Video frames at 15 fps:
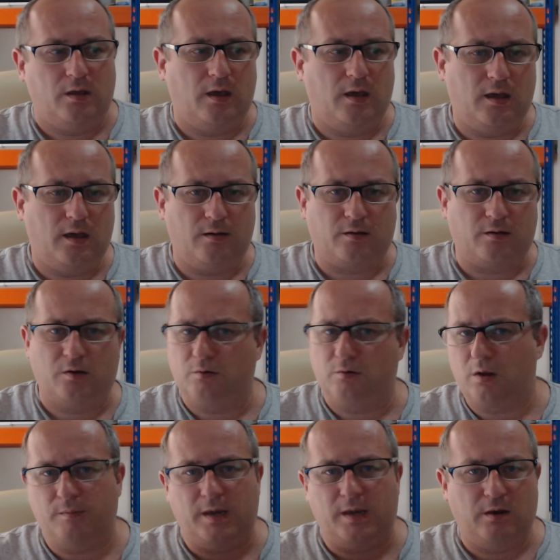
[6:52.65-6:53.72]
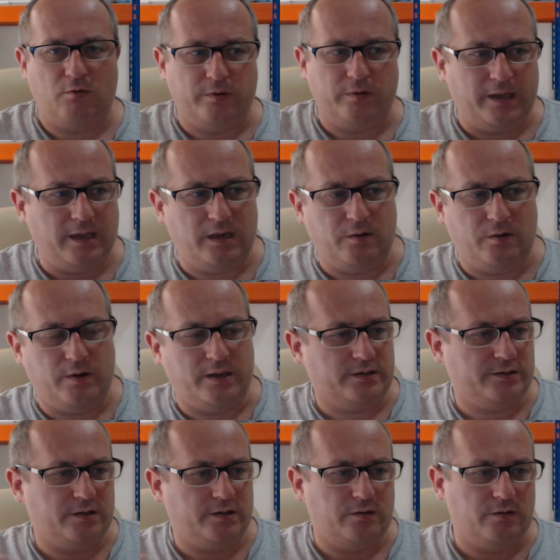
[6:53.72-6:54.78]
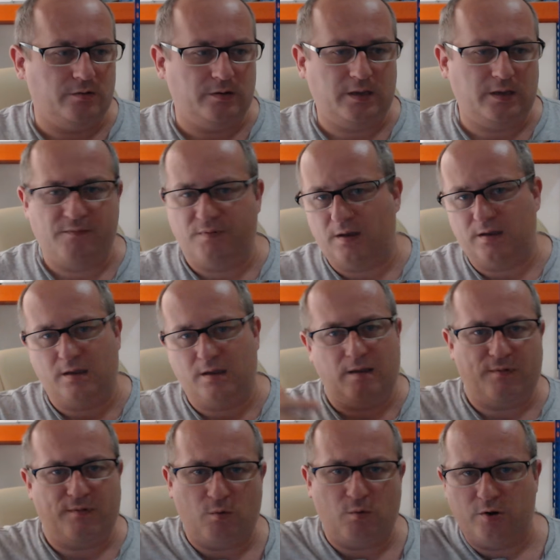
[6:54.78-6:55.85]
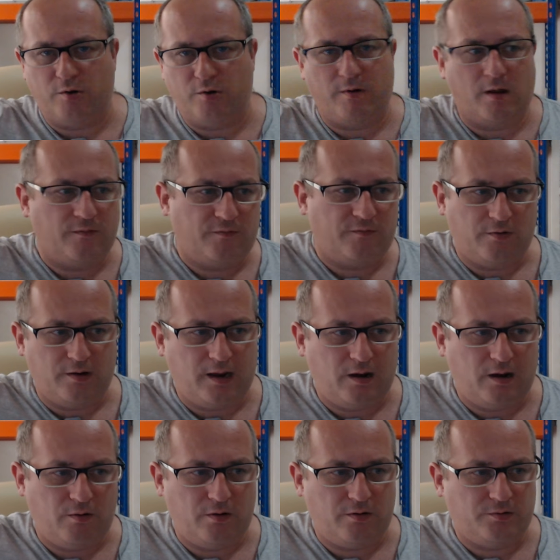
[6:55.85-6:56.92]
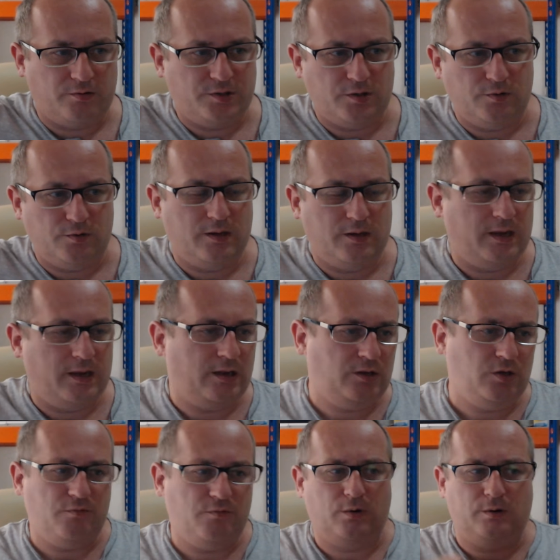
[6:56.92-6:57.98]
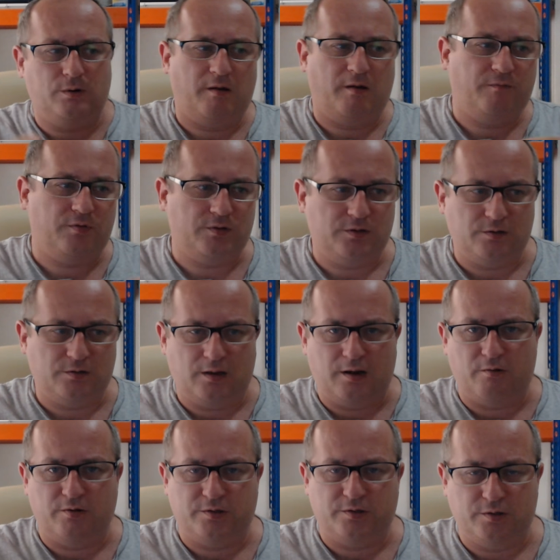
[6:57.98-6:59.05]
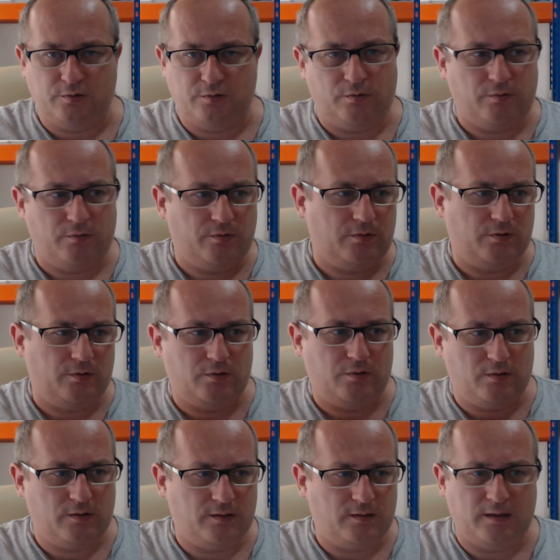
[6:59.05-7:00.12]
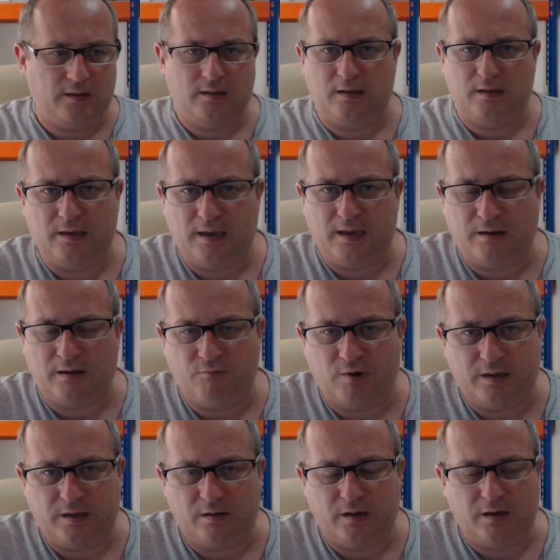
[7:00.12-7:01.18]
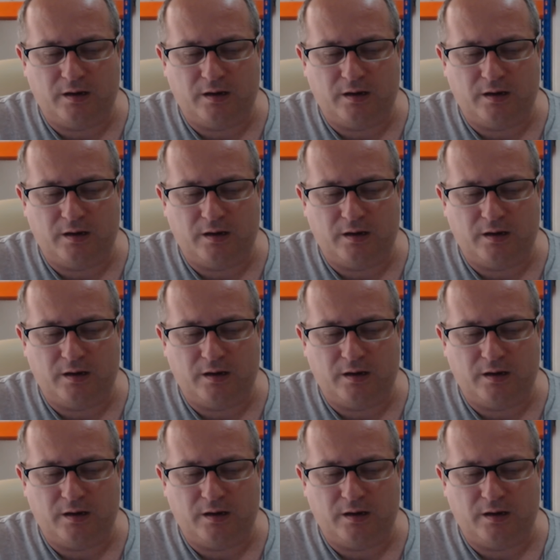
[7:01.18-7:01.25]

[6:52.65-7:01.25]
Because uh, we're going to be here all day anyway, so if I if I wander around for an hour or two and then you wander around for an hour or two, it ain't really going